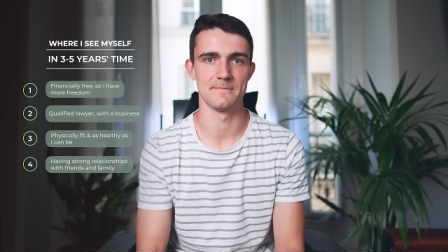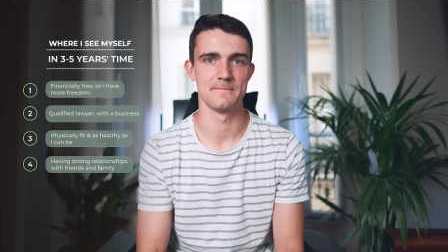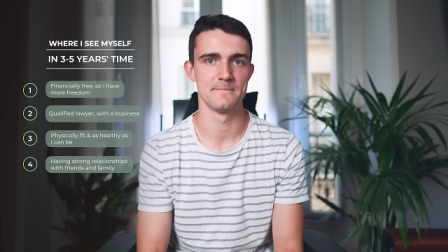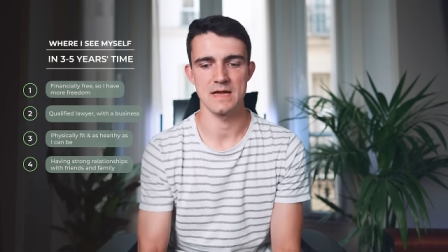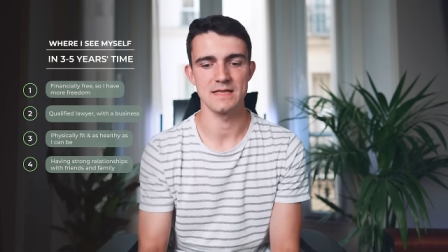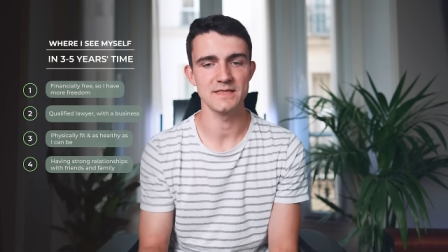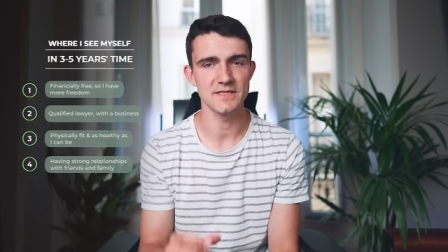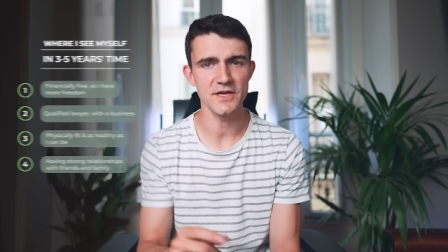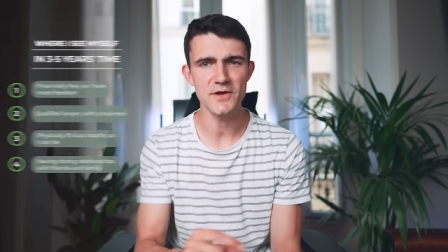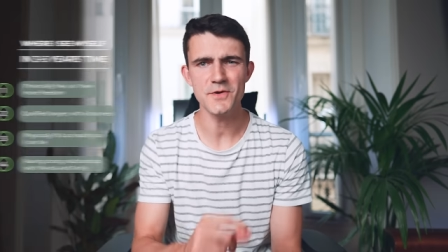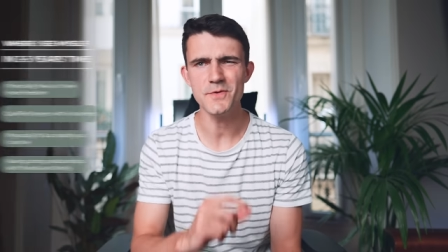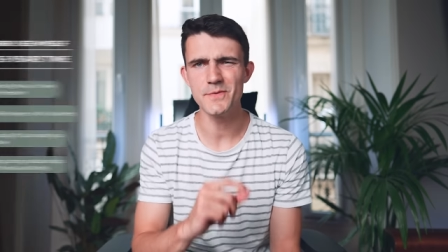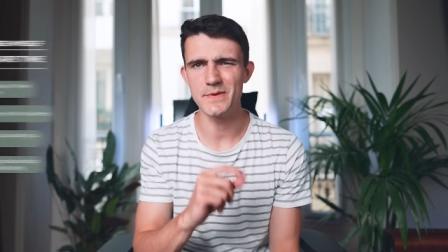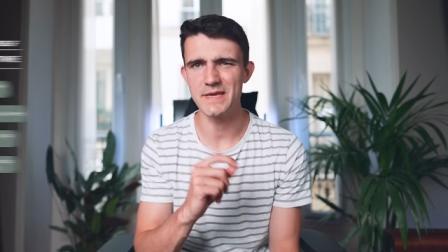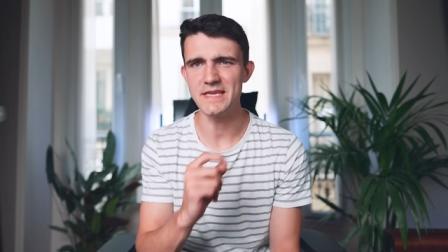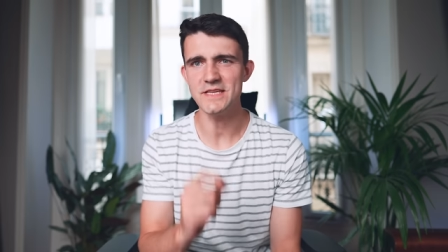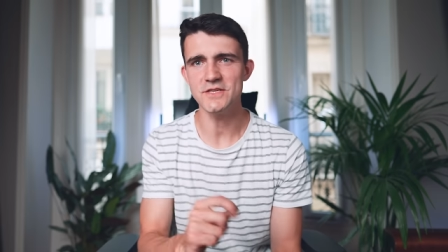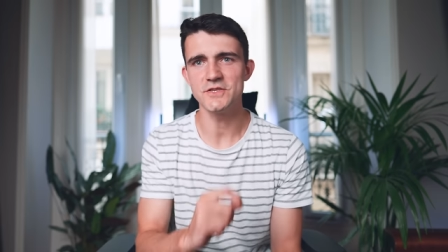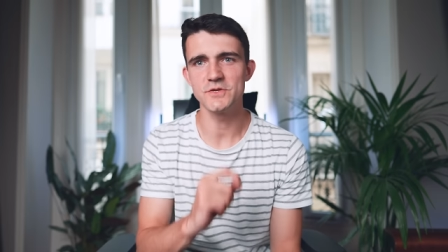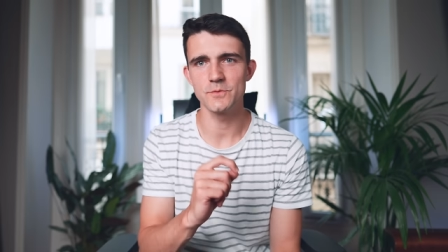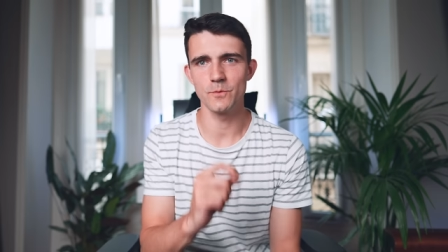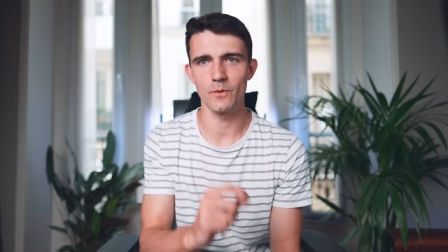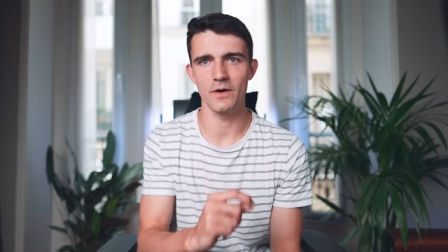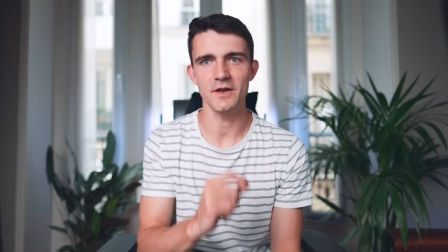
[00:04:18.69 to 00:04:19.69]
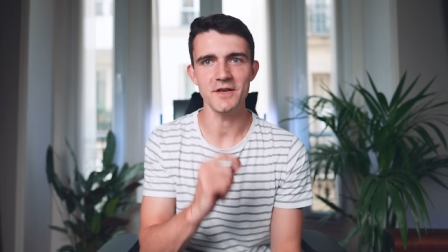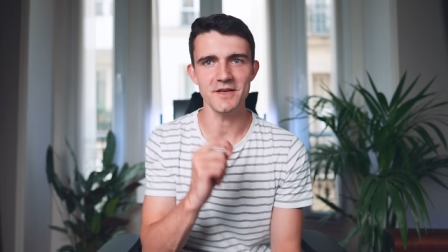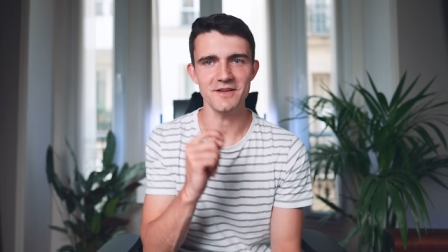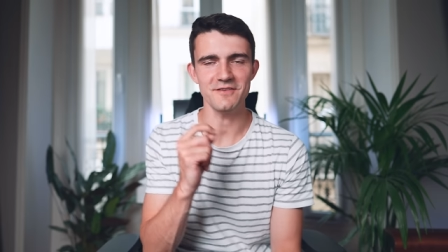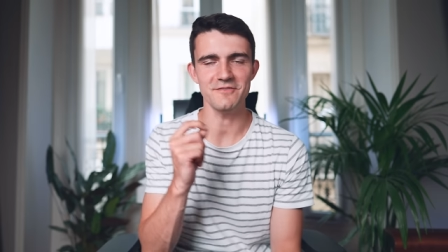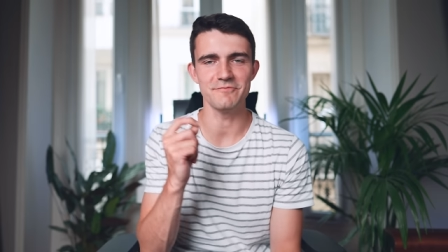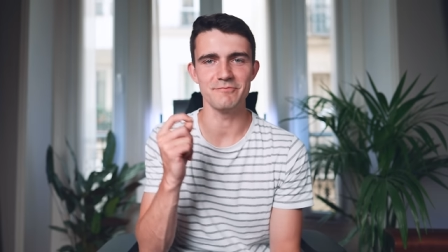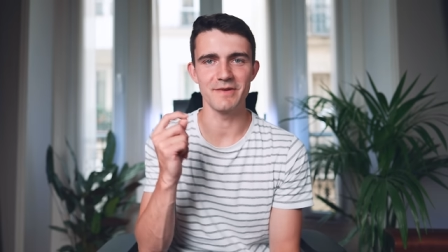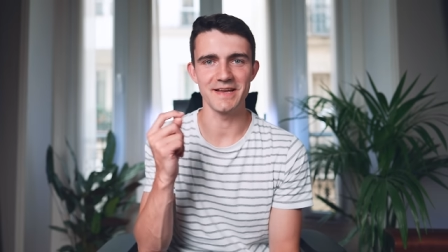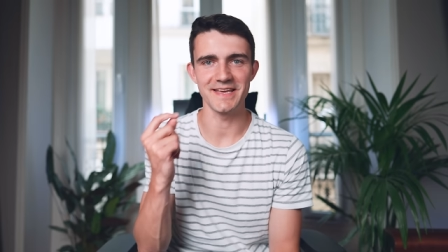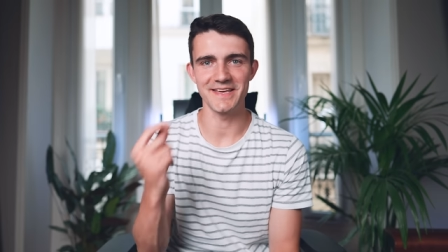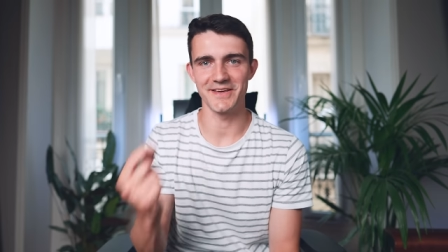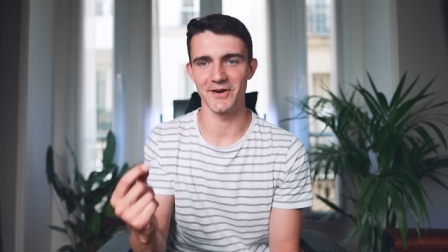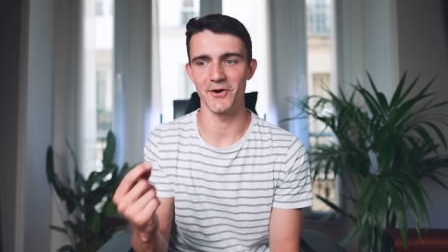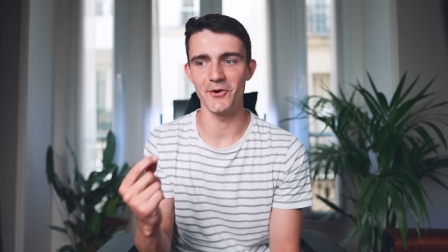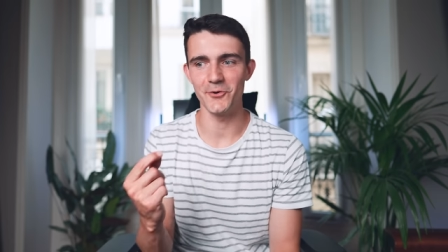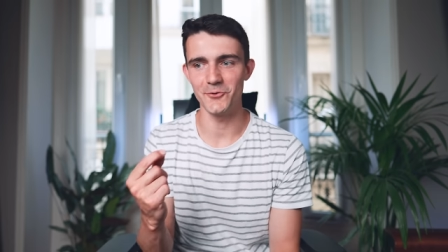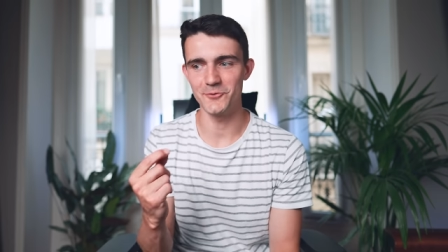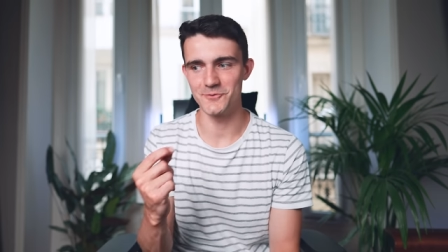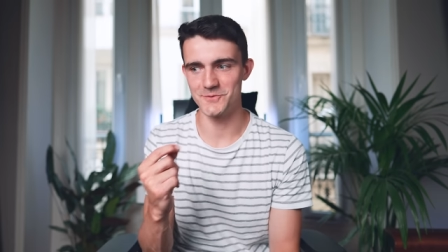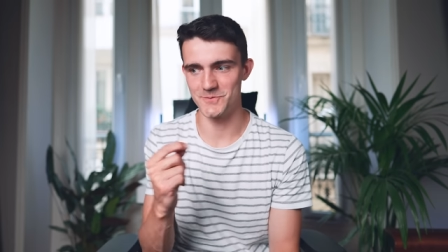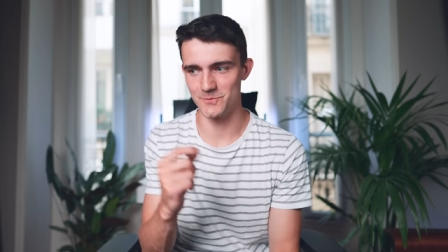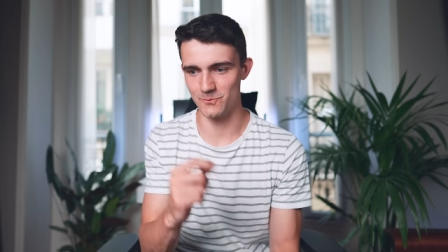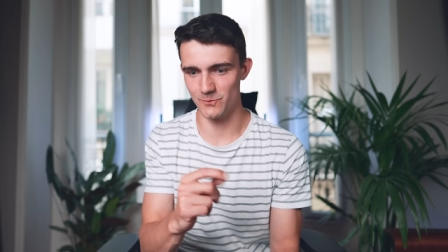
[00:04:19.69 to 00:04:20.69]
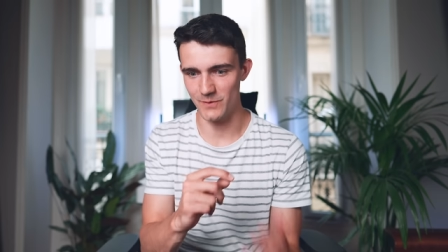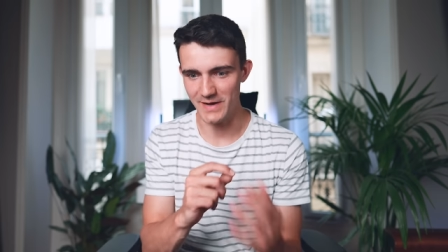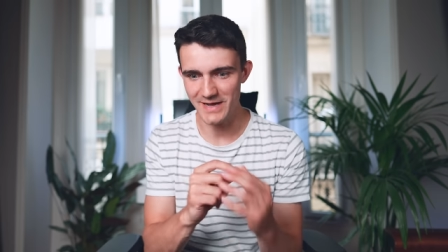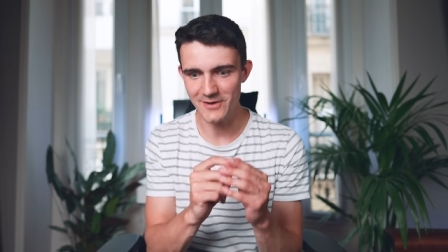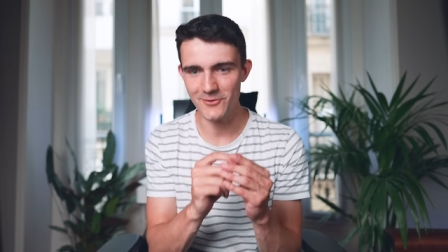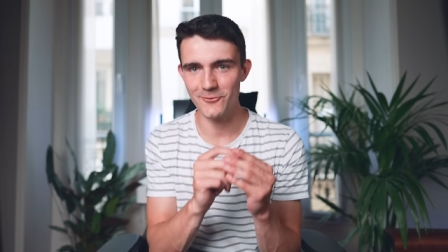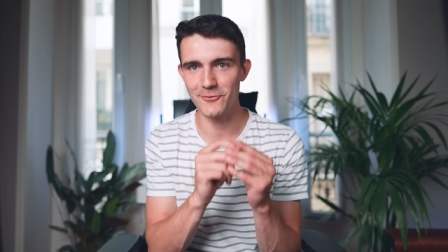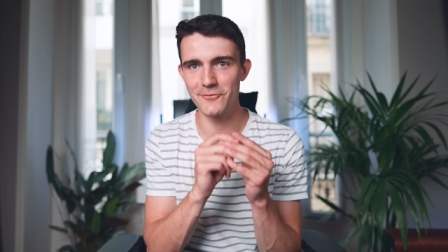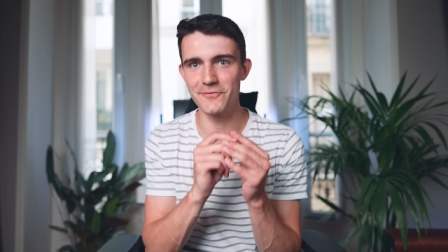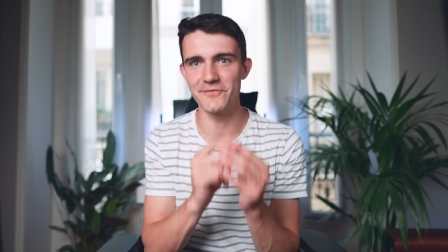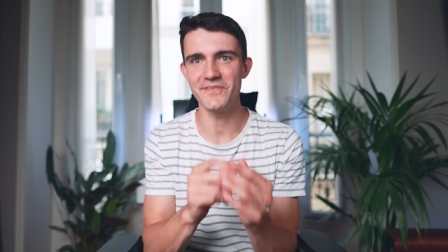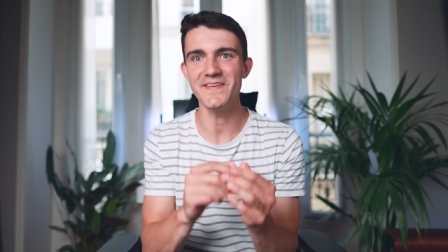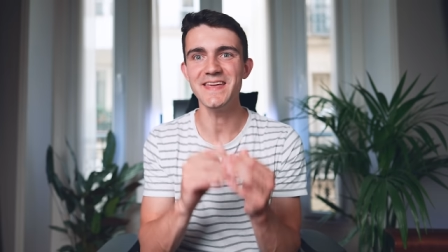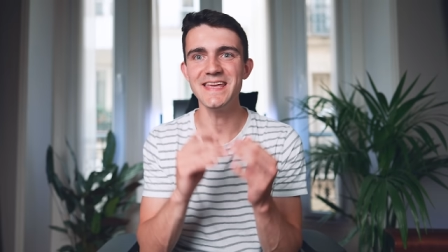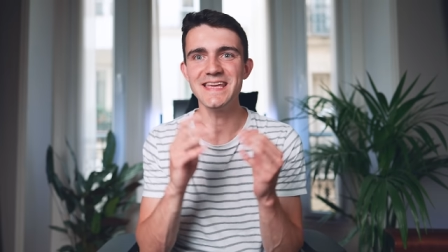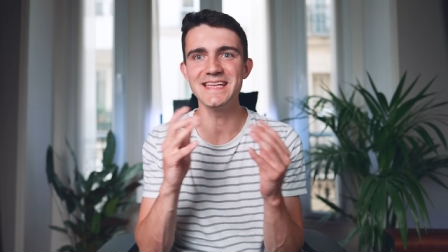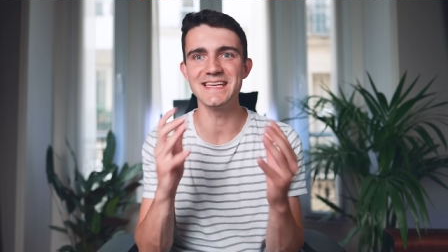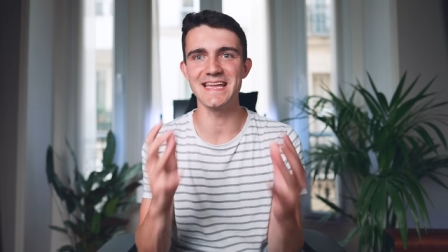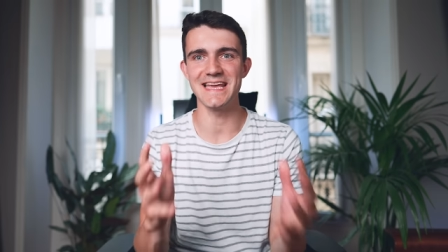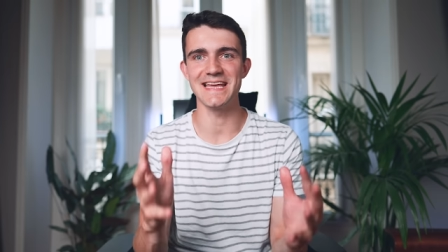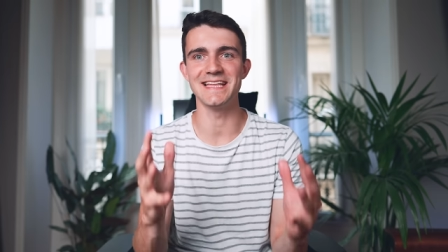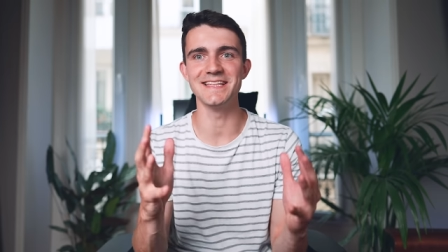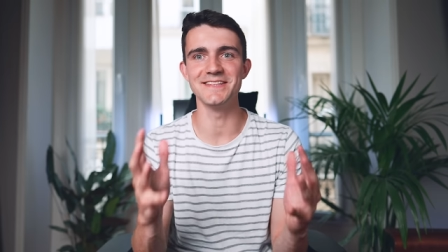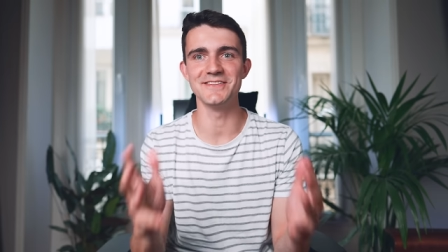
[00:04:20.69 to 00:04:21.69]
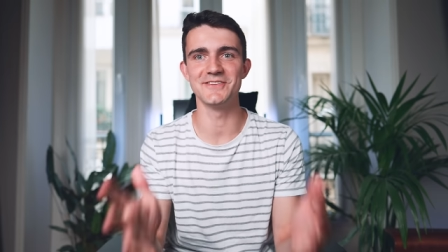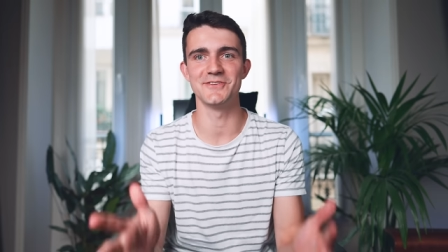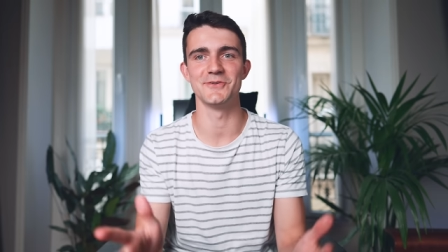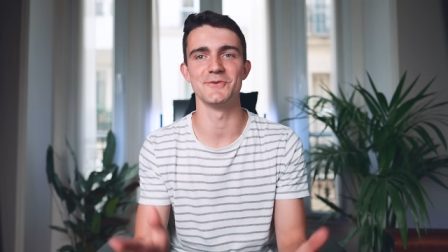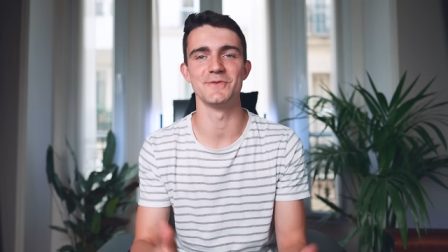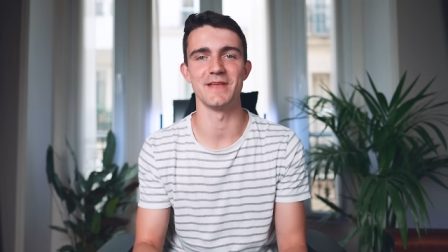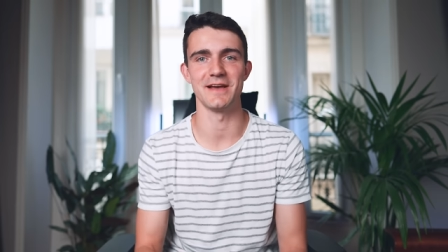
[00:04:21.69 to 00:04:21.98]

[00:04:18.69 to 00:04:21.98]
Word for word: And so each one of my goals will feed into